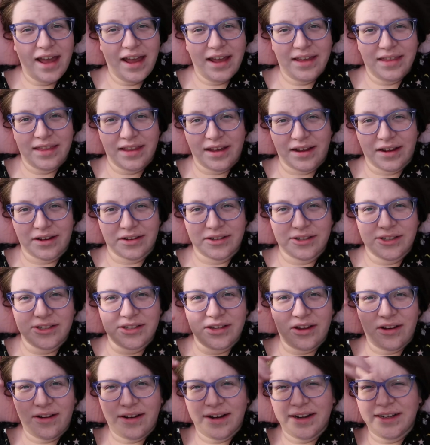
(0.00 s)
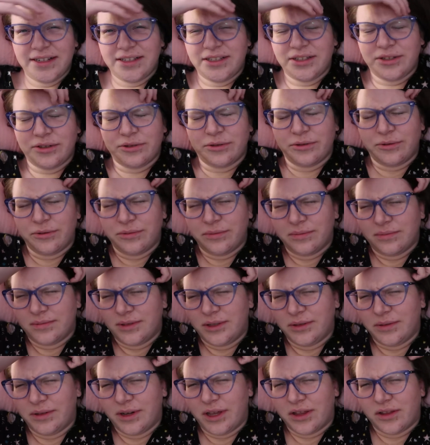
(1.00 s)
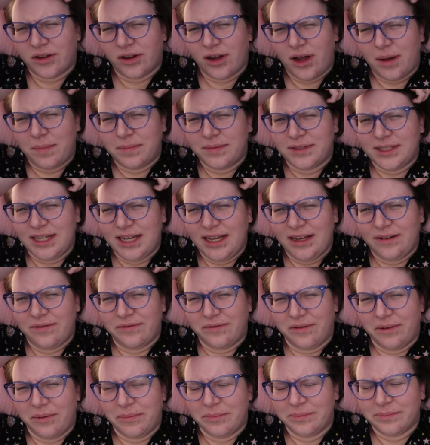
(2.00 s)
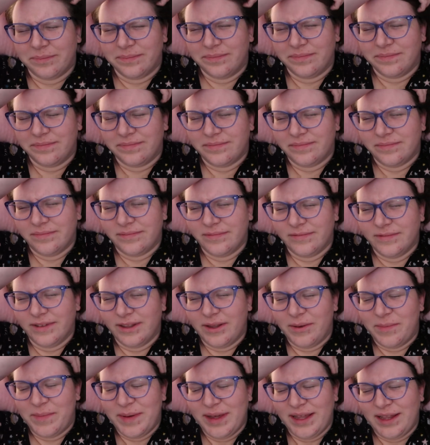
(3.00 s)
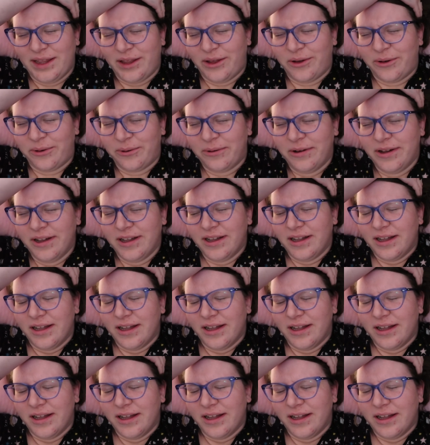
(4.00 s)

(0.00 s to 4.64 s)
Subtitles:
Hi there, sorry to do another update from the pillow.